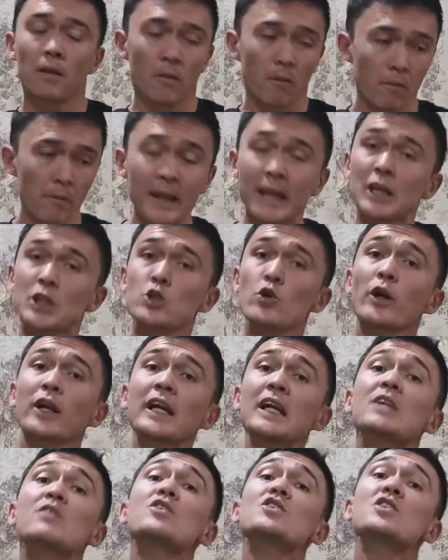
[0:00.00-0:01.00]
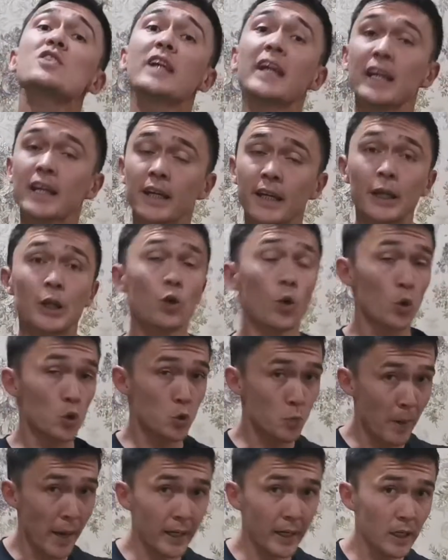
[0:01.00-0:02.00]
things you're interested in
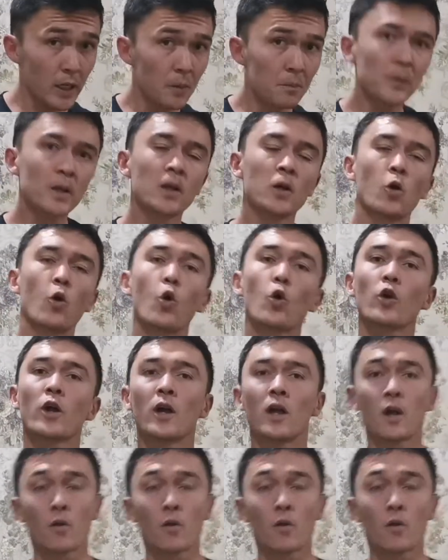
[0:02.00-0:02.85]
Uzbek or